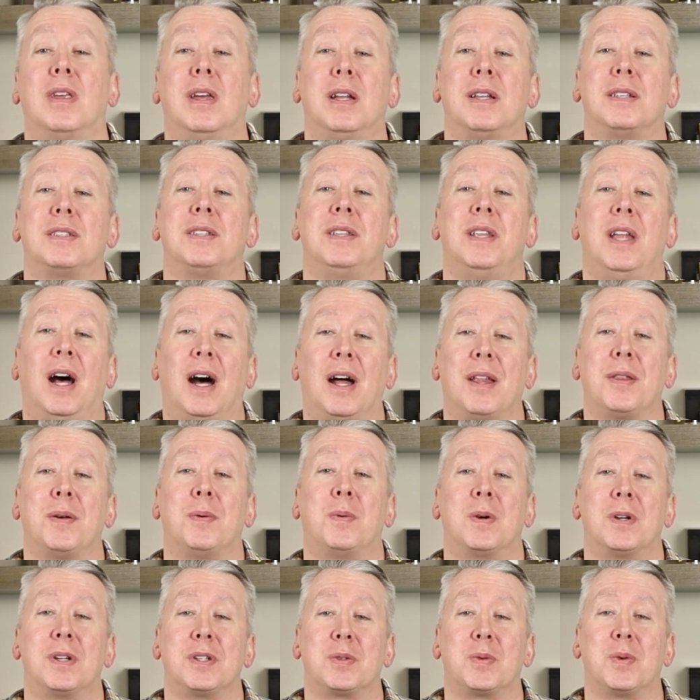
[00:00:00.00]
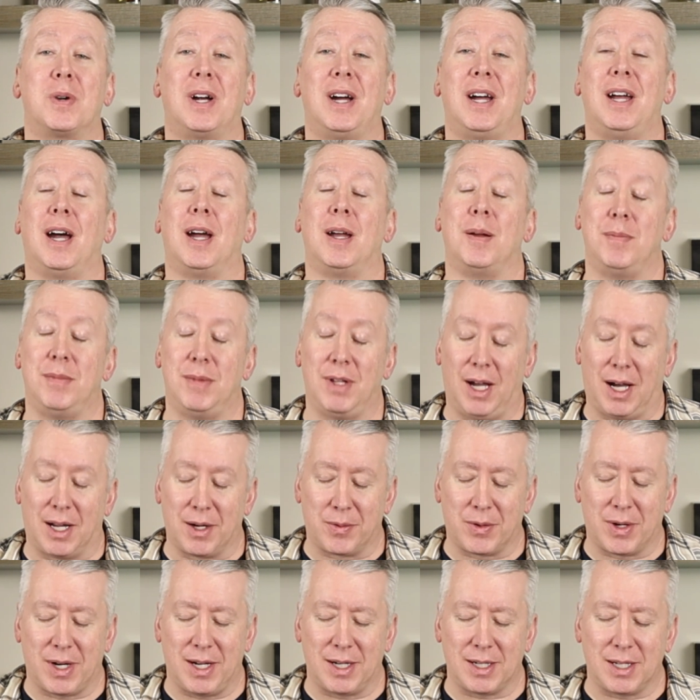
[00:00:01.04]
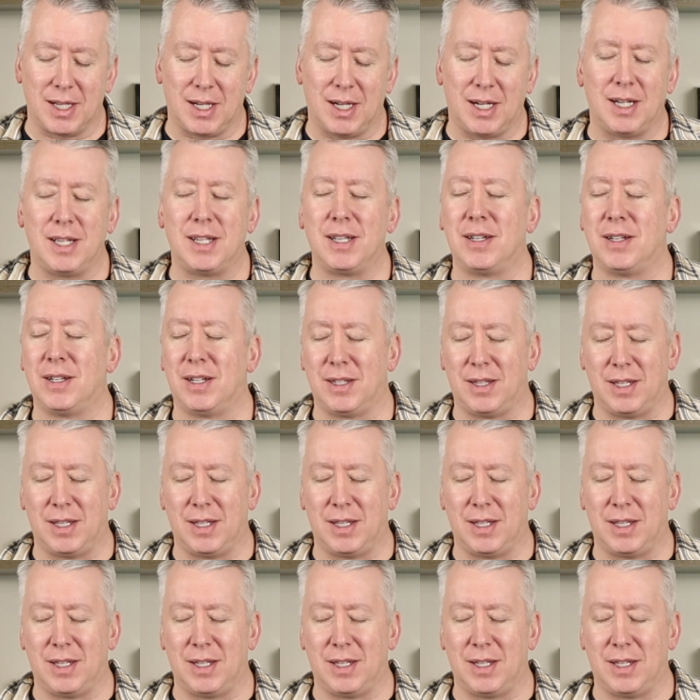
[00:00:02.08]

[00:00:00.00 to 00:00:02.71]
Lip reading: It is not the worst rye. I am not a rye guy.